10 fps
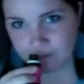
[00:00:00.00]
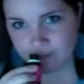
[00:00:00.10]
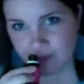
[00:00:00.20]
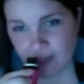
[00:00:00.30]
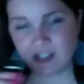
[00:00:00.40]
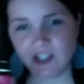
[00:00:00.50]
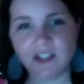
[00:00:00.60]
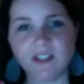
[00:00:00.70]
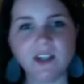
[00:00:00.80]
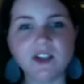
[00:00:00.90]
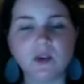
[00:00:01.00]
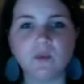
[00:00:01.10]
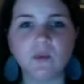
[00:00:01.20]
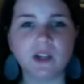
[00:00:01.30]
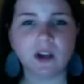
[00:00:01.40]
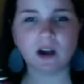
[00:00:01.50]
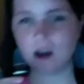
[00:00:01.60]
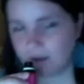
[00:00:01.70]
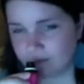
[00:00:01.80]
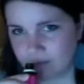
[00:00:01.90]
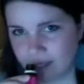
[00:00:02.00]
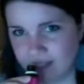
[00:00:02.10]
it's just such a real, it's a